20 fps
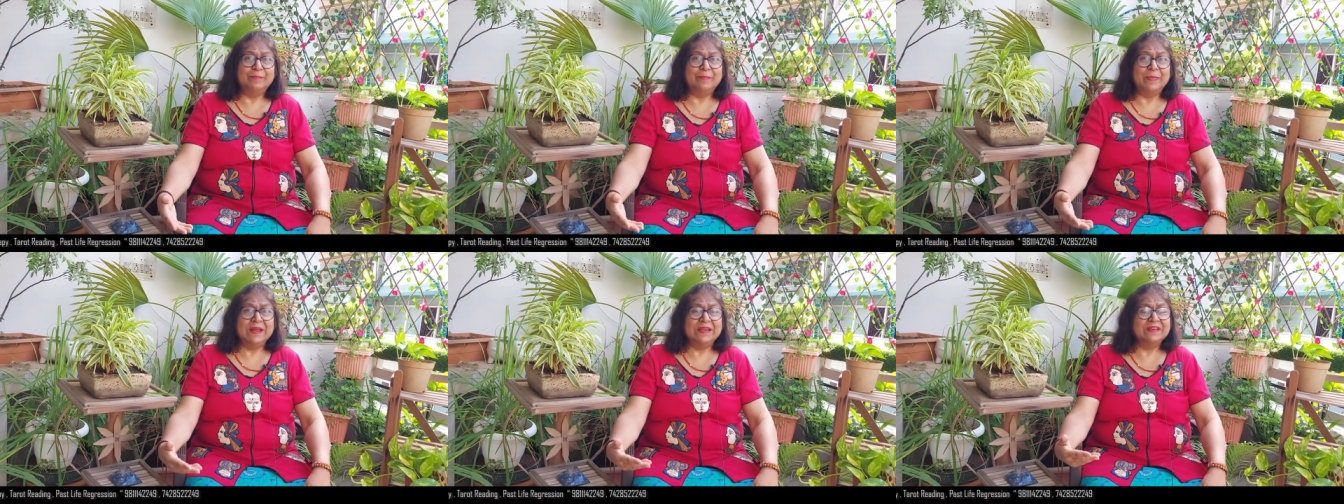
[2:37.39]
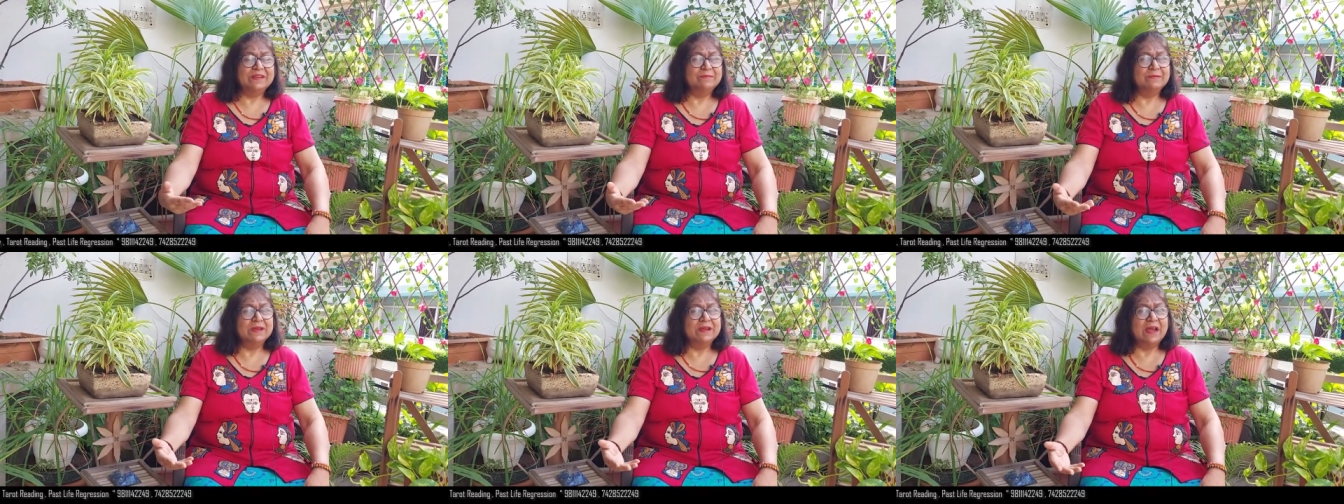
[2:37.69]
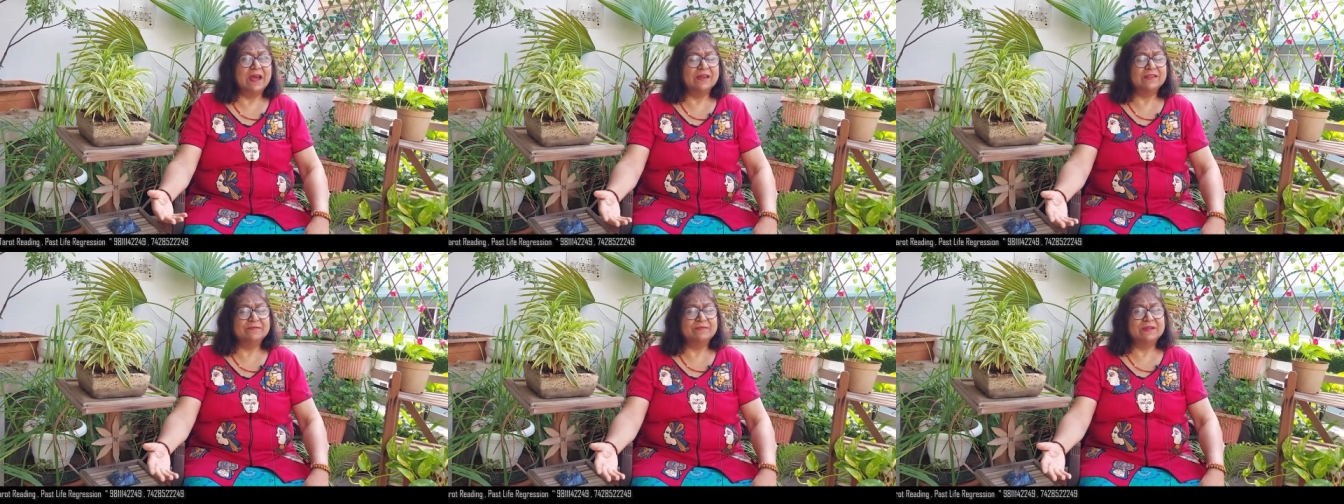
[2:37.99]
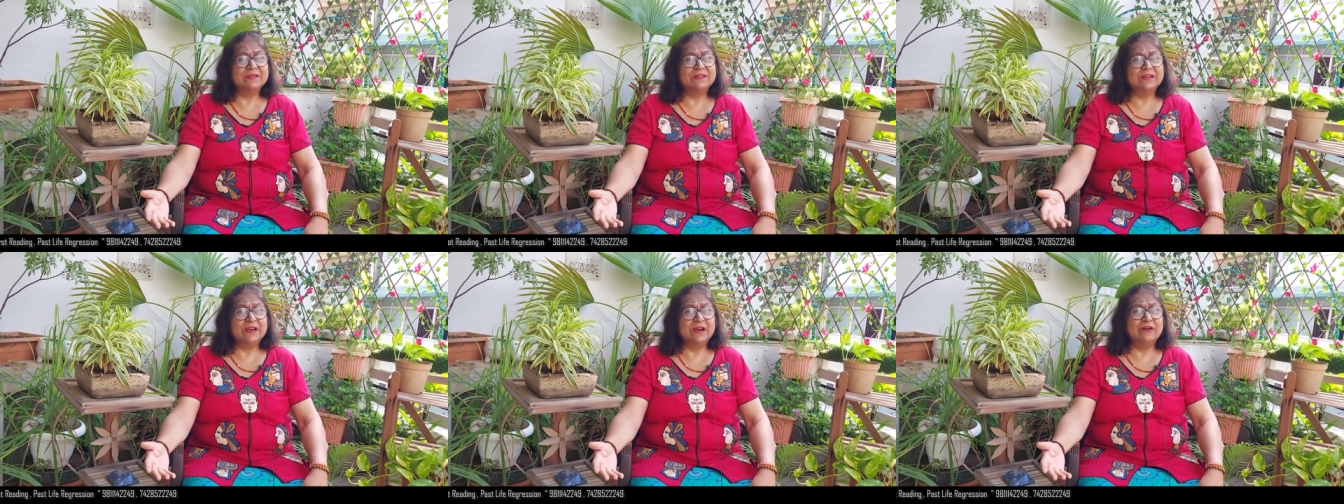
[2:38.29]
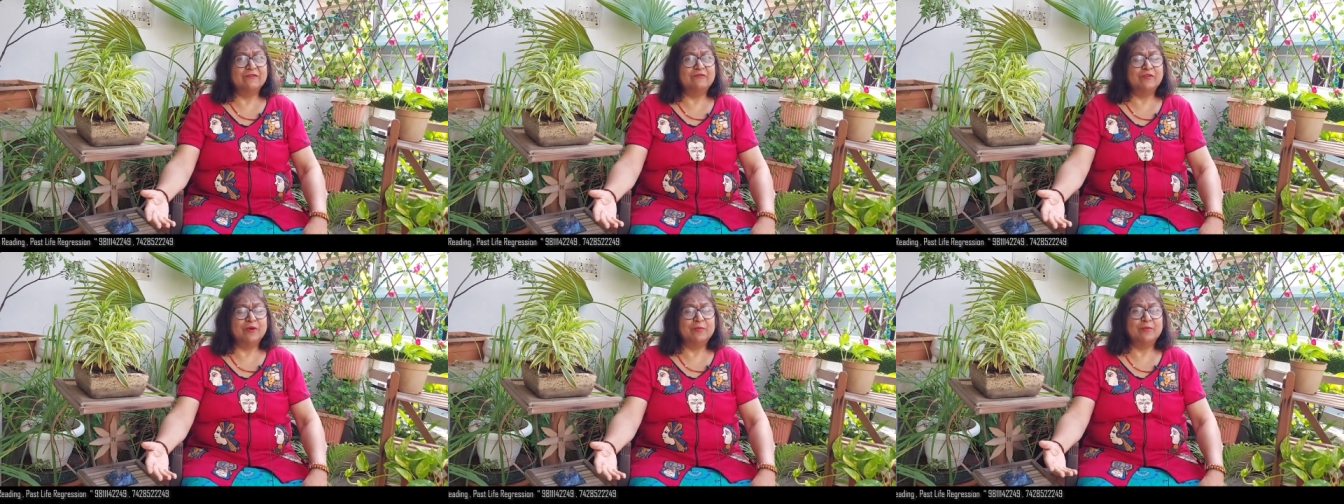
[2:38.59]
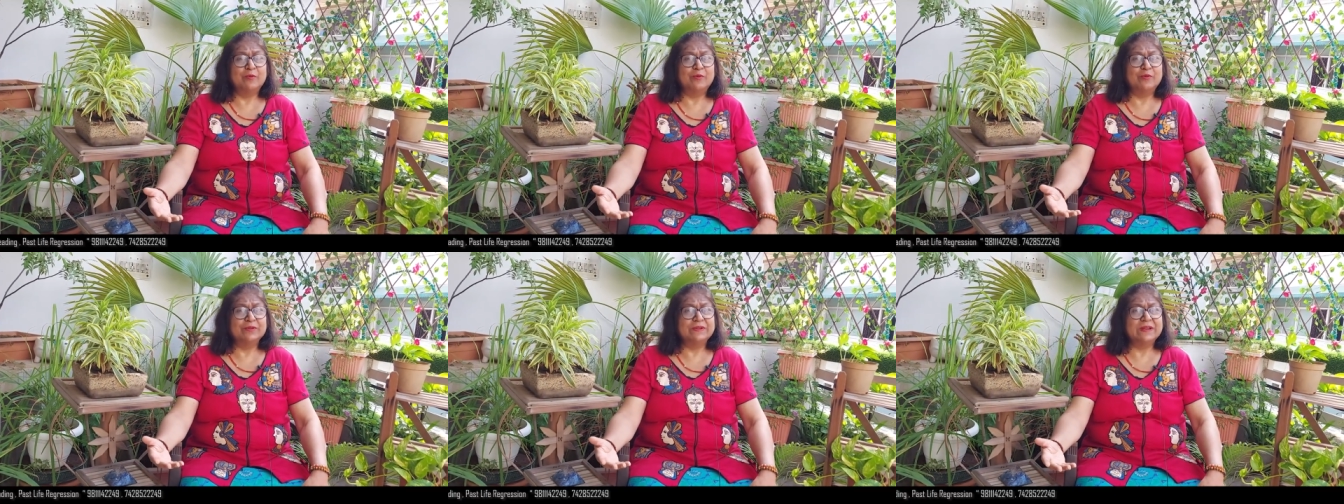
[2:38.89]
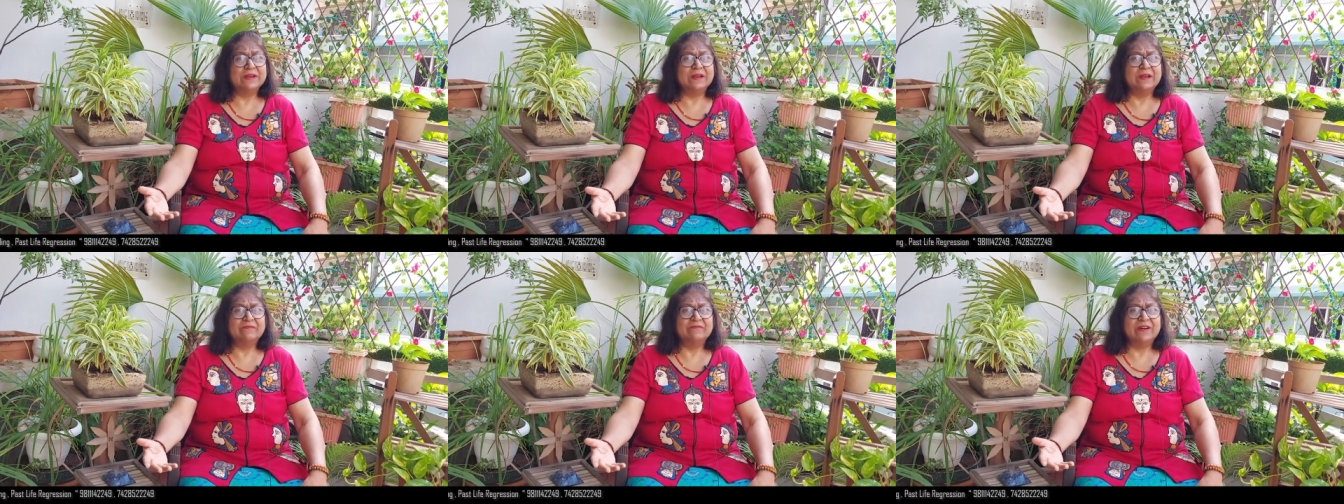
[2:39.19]
pandemic has been there for more
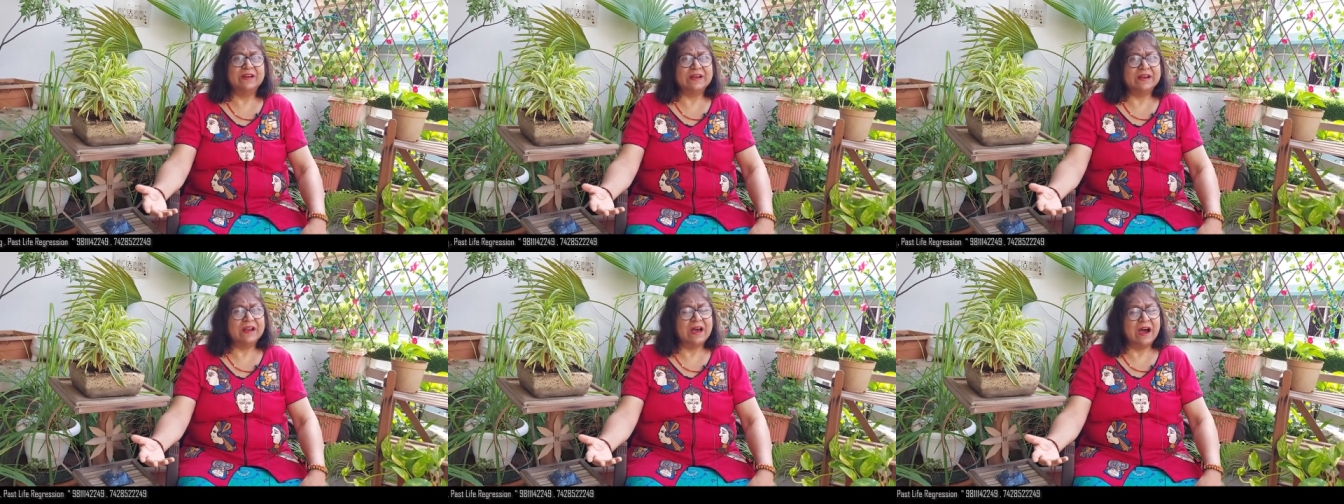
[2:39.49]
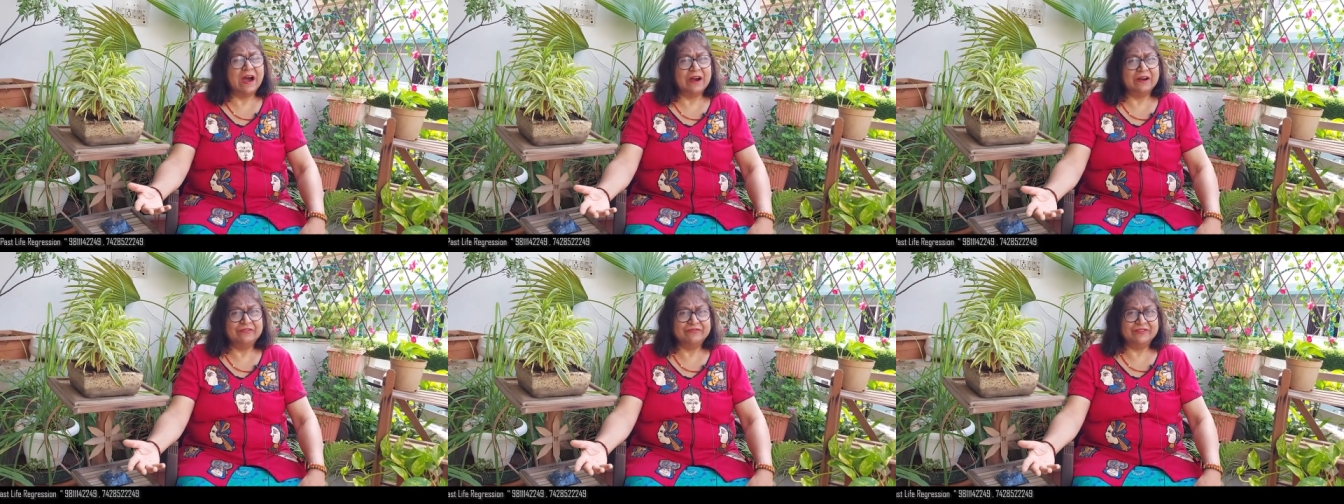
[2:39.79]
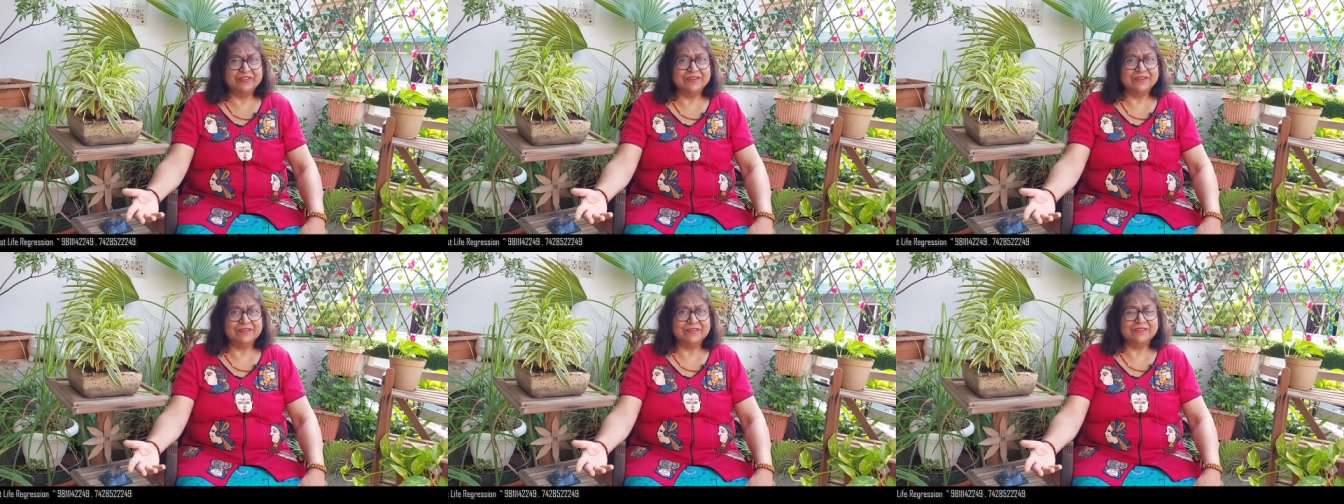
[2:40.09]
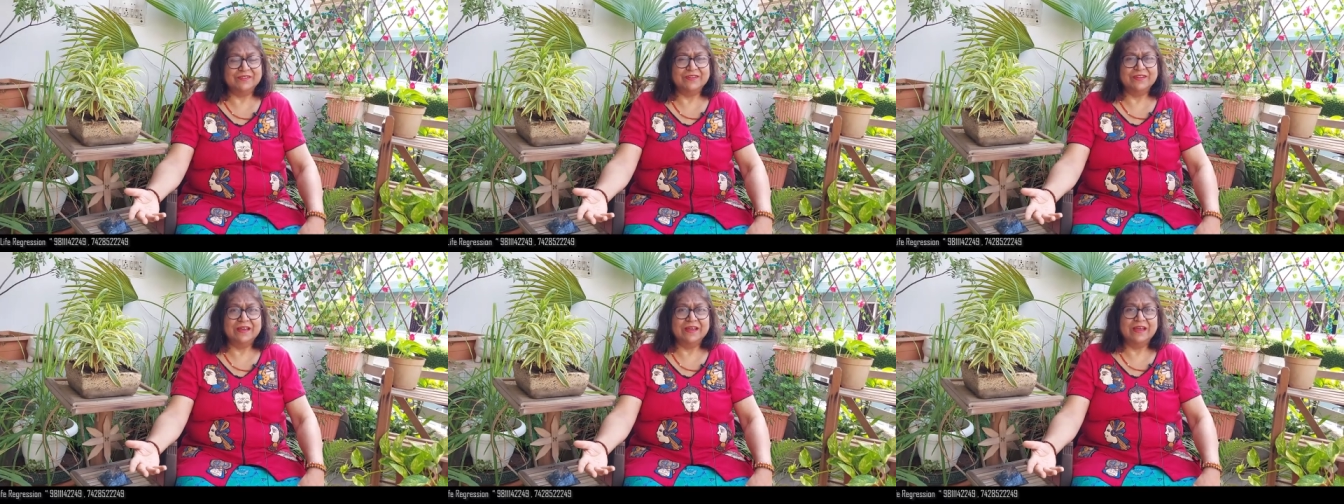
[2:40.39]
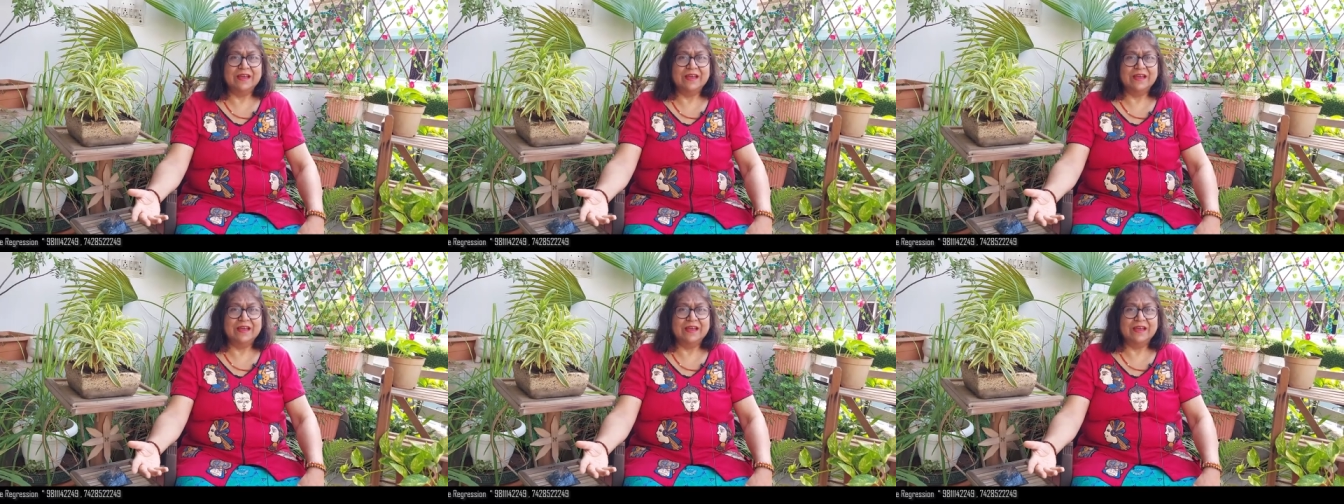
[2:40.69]
than one and a half years